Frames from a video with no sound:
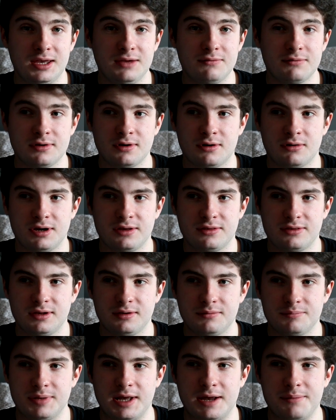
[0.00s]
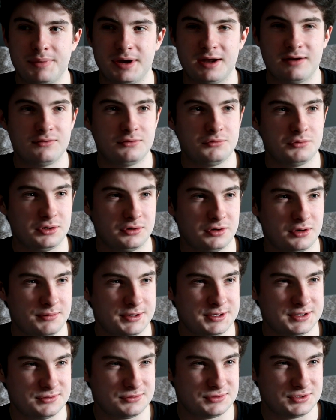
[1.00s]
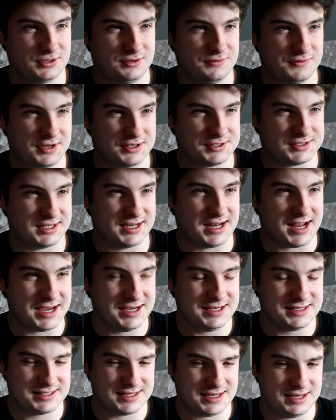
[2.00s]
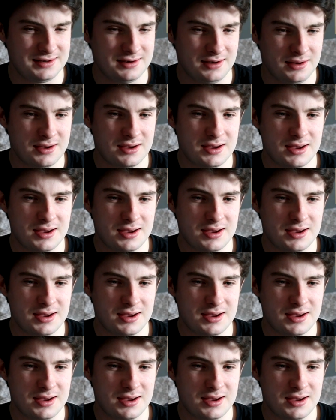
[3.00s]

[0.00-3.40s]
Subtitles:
Even though I think Black Panther won't come out till 2018.